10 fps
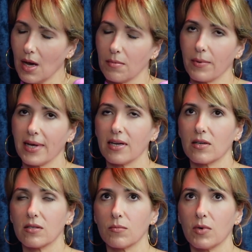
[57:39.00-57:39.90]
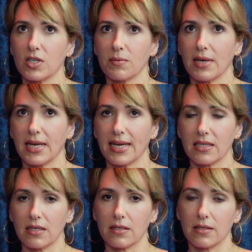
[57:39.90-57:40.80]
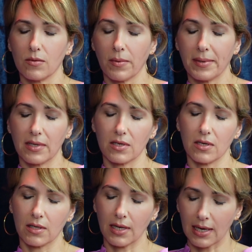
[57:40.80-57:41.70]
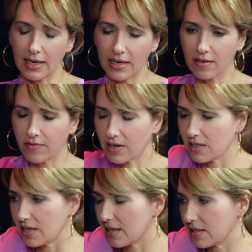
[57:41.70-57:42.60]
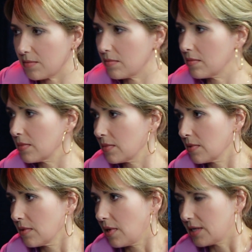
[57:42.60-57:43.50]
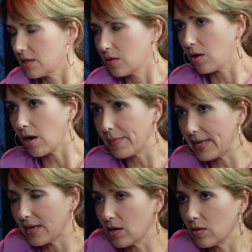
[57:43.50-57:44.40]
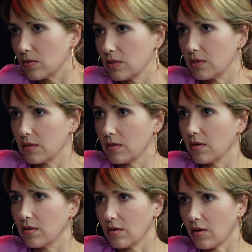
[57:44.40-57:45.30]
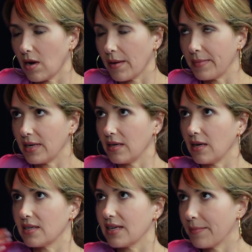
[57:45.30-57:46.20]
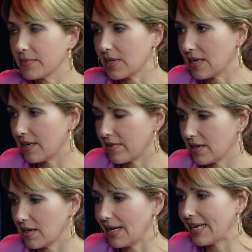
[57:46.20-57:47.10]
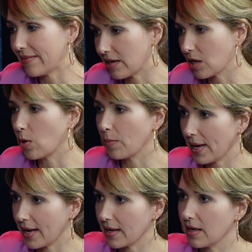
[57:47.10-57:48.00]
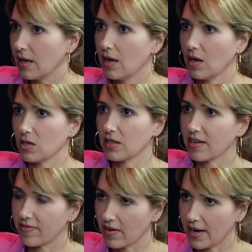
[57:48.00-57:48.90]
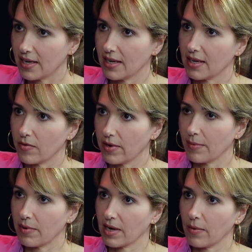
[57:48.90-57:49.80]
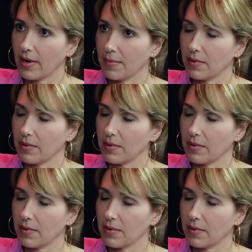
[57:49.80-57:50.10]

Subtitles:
But we hear so much about women that leave, and it takes them, I don't know how many goes or how many attempts at leaving and going back until they finally can really break away.